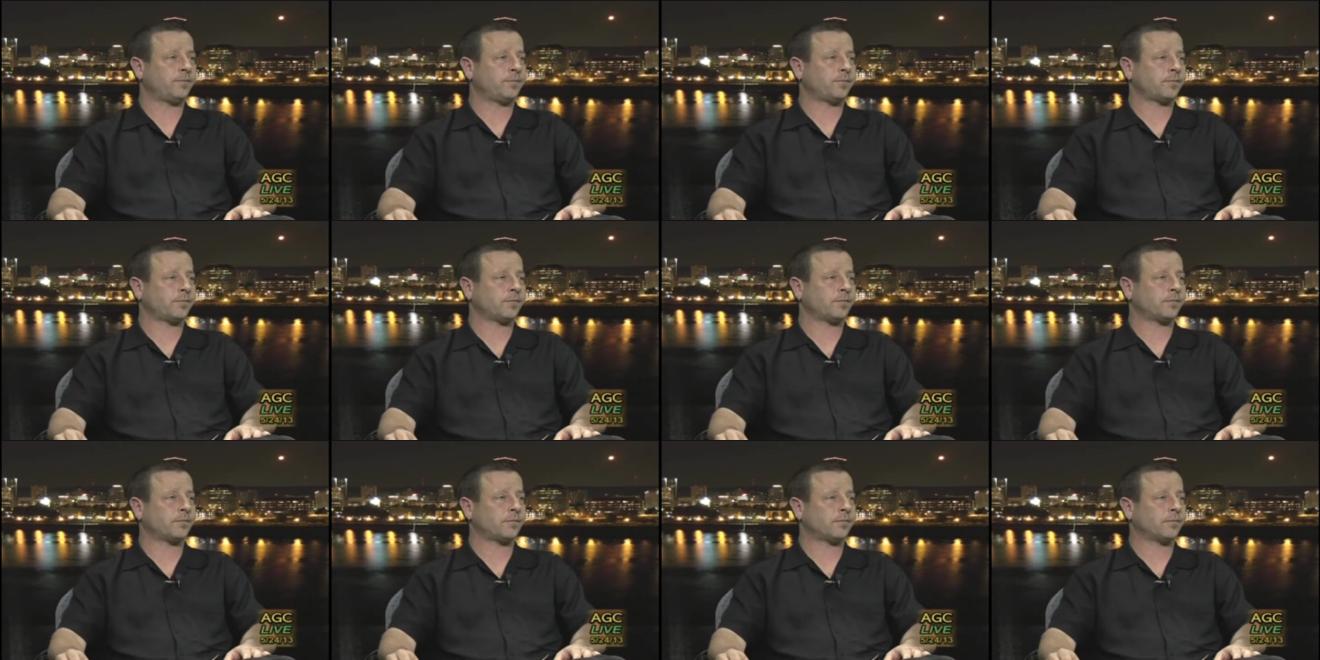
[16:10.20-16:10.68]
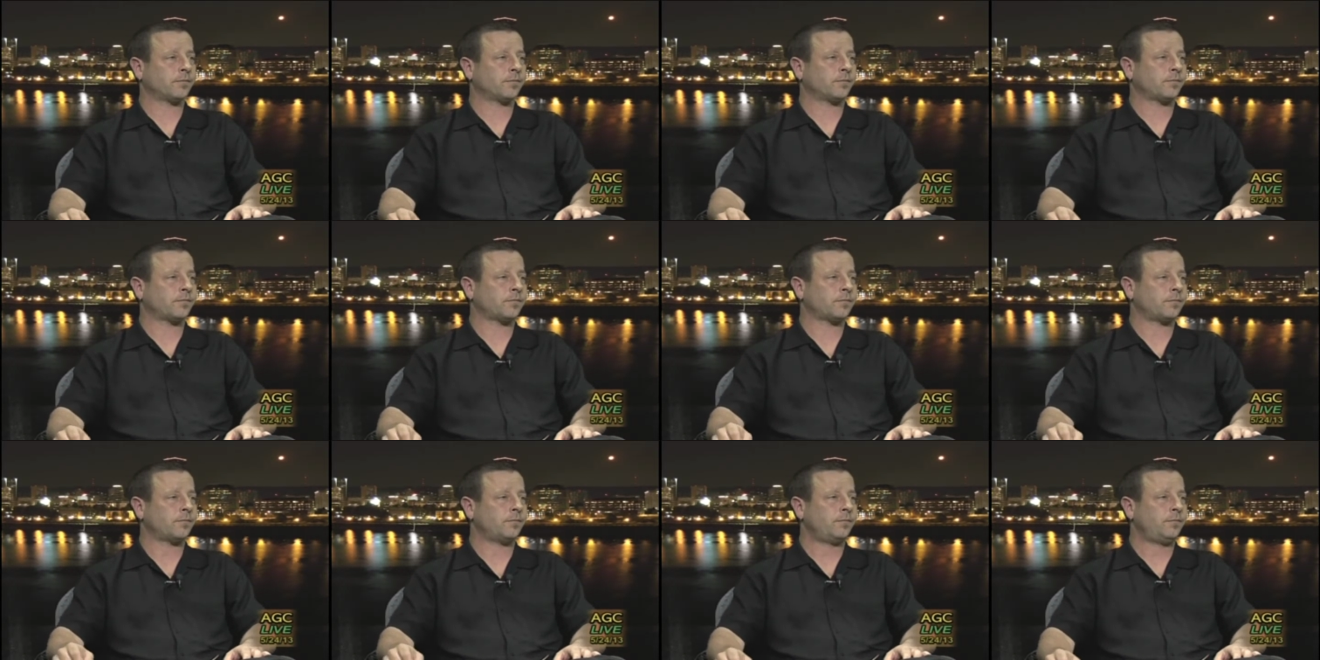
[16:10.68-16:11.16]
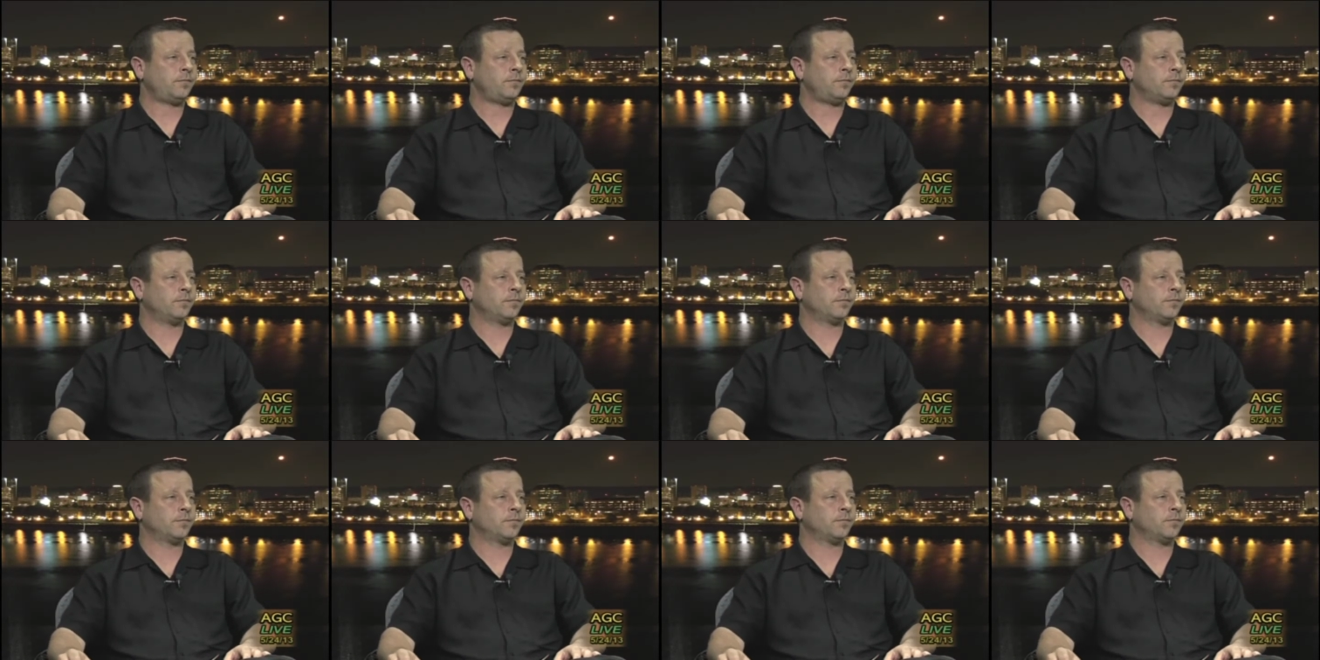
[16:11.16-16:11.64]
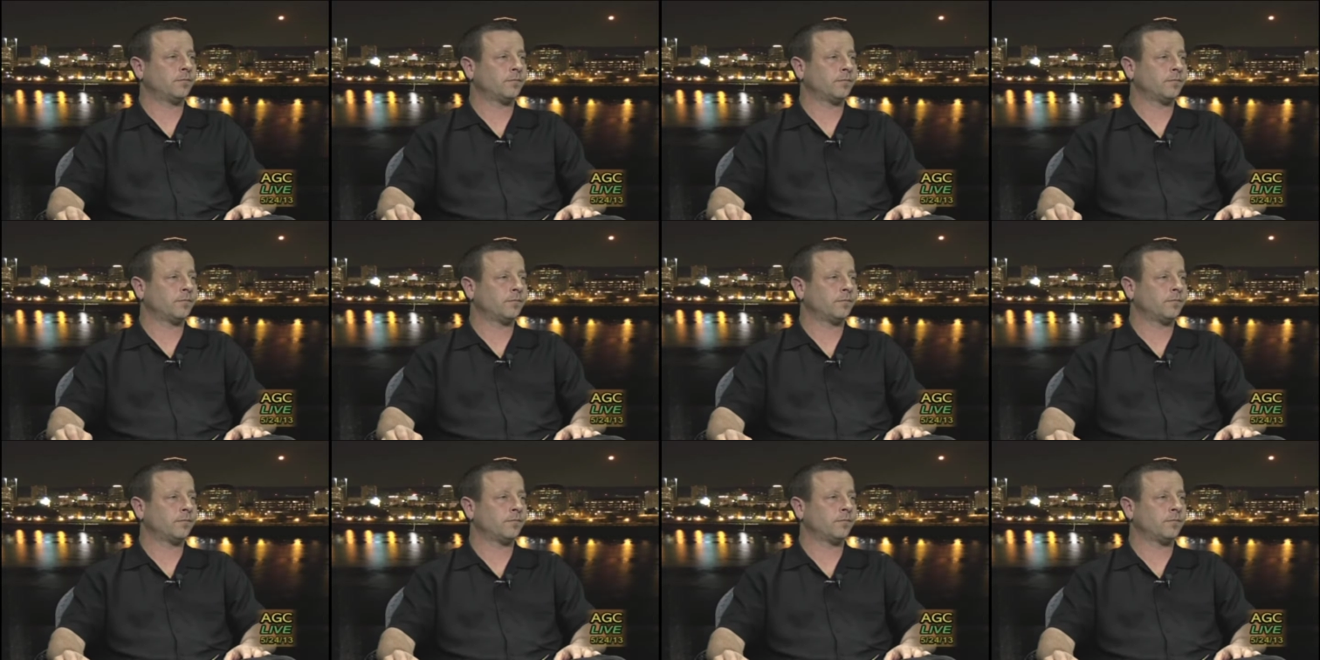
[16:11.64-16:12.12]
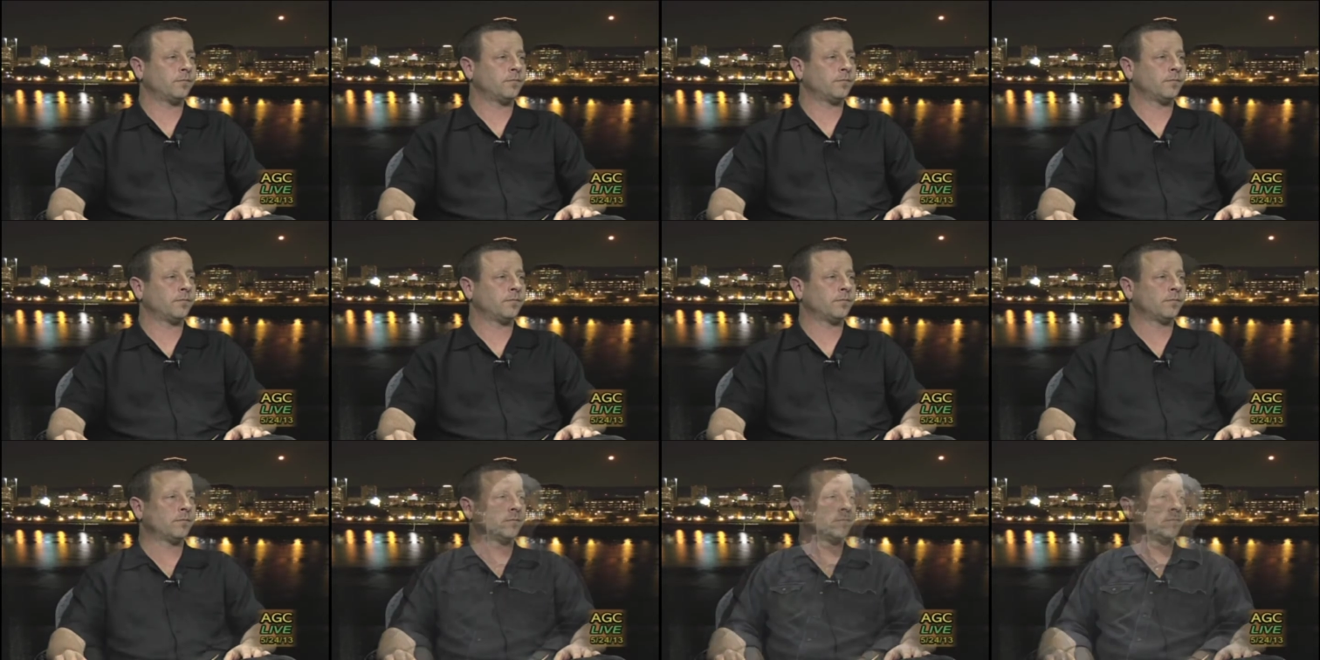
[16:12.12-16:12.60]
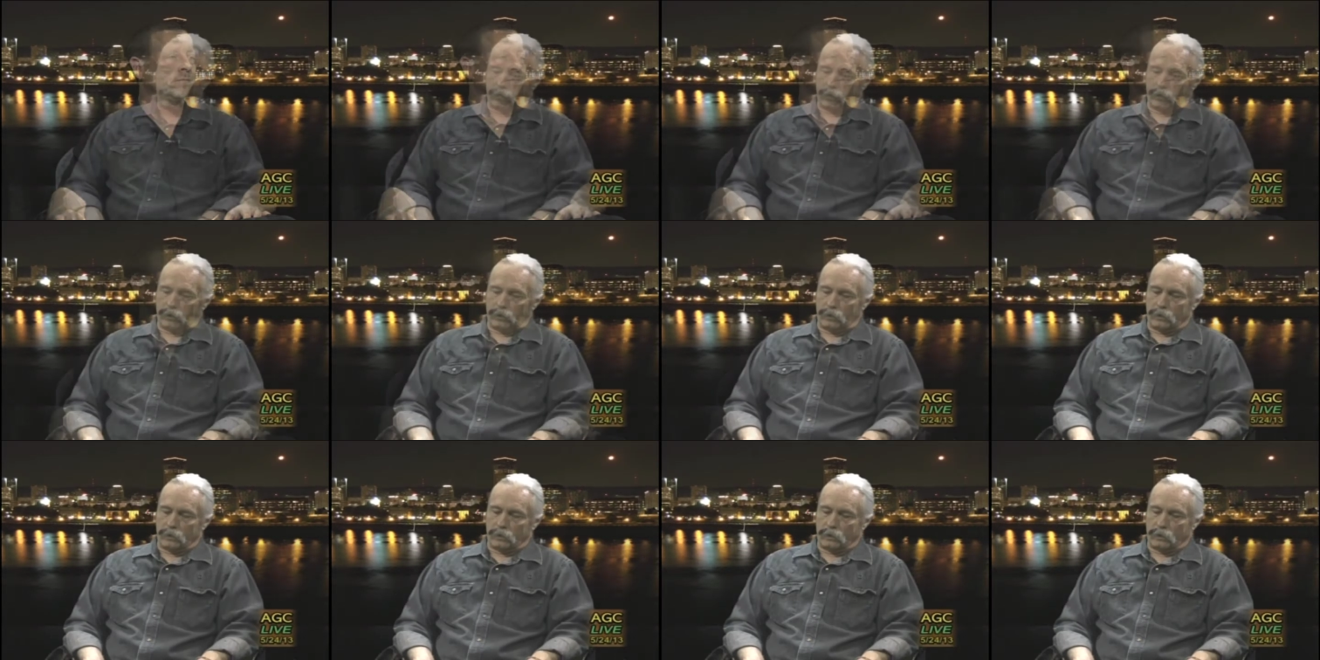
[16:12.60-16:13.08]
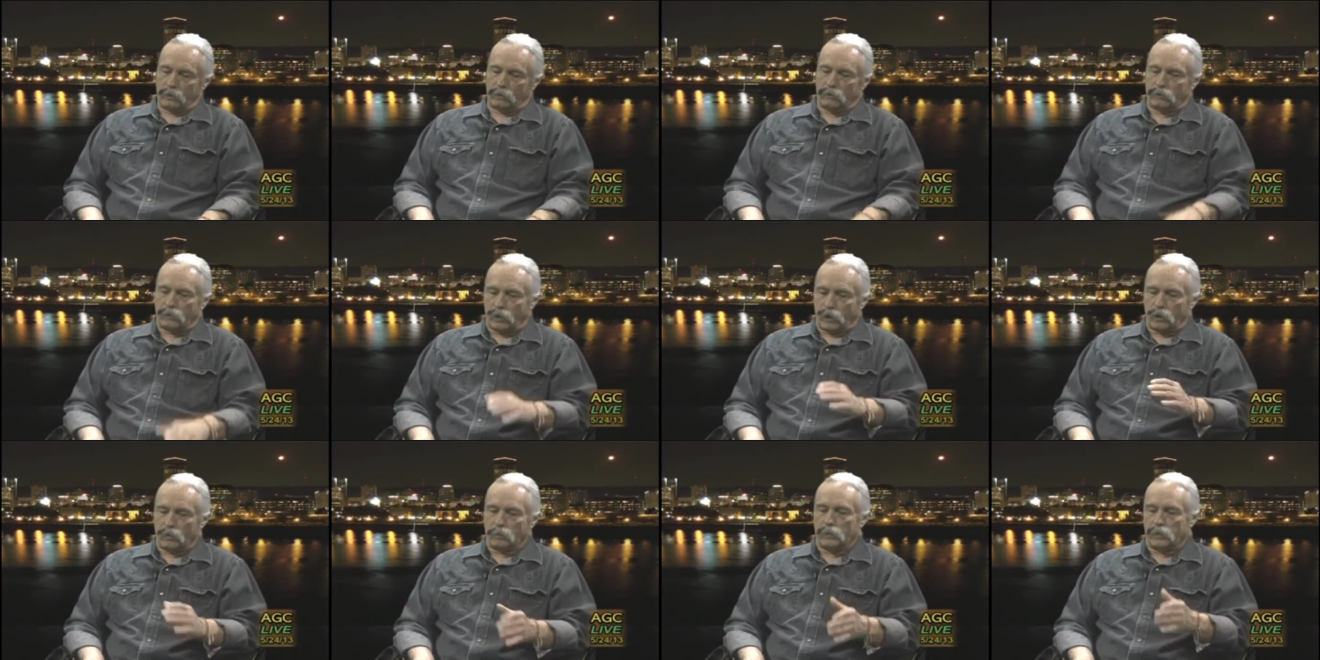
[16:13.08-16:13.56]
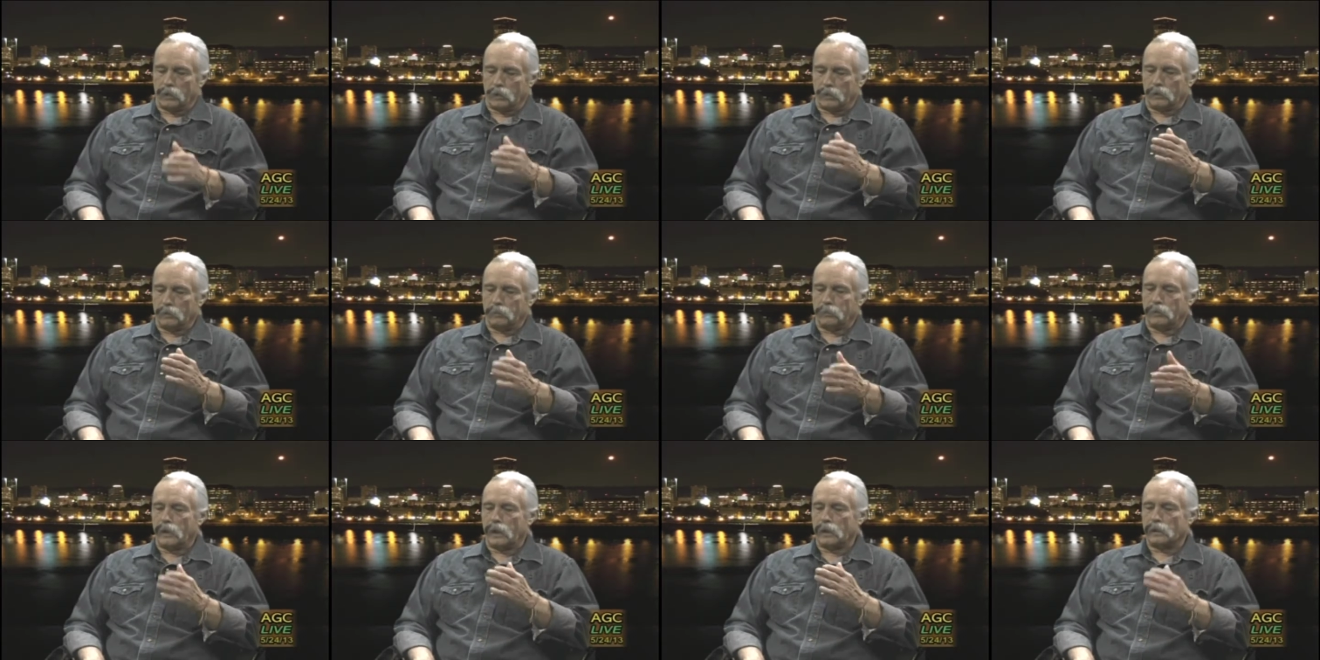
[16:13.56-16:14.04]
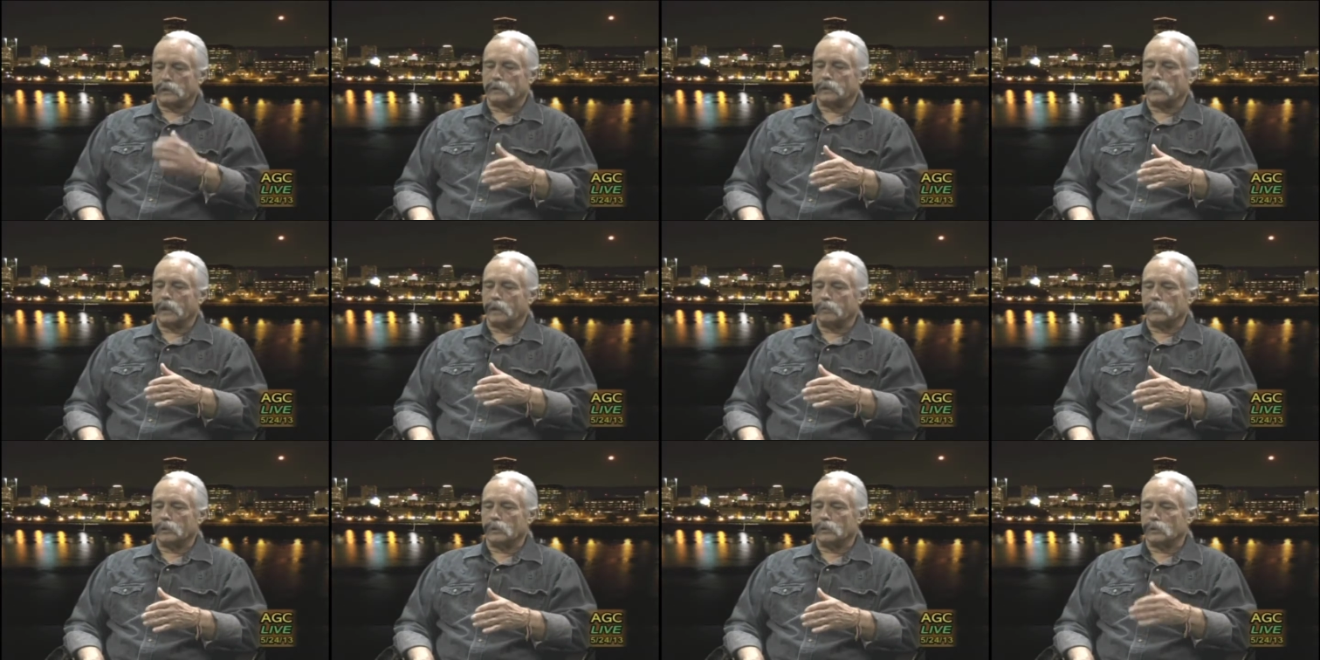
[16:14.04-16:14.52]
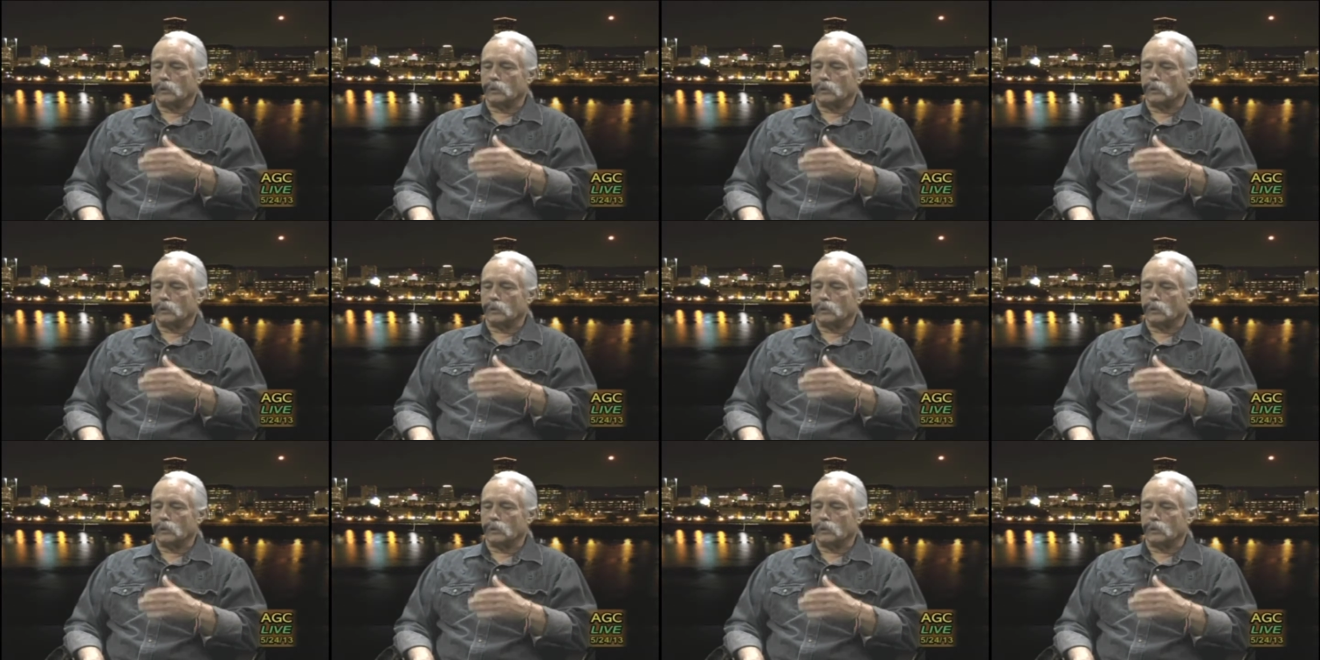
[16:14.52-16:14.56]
is, so they're doing the in, in, environmental impact statement.